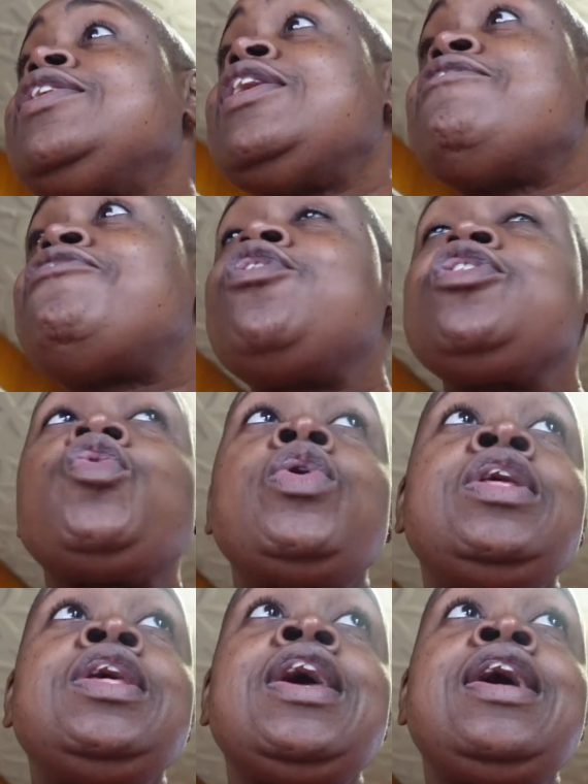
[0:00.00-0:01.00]
at four
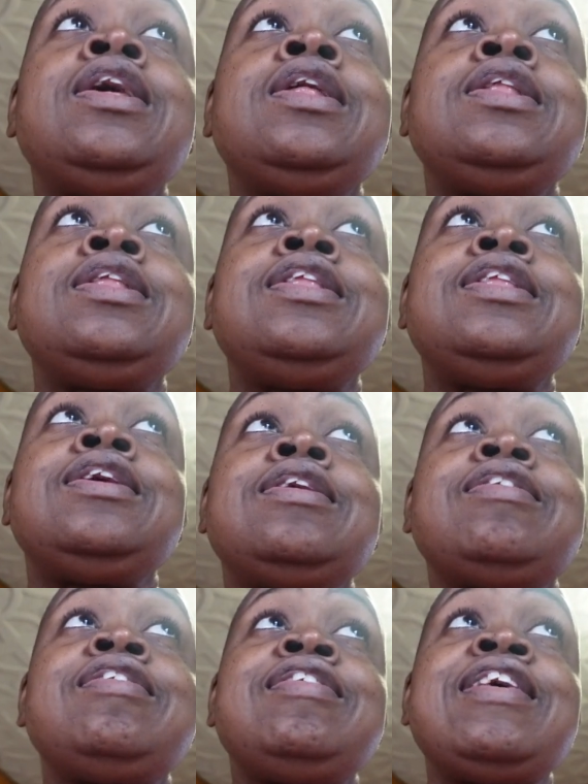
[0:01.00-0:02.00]
twenty, he had a the
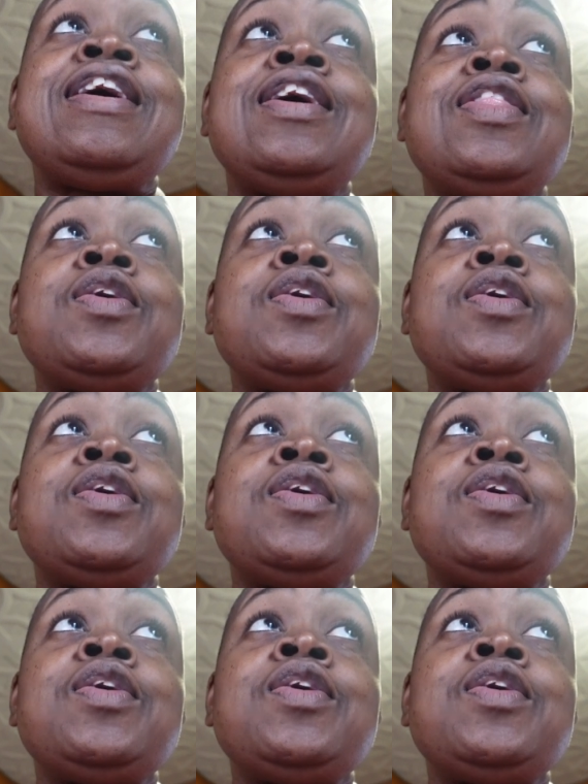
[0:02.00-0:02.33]
sale.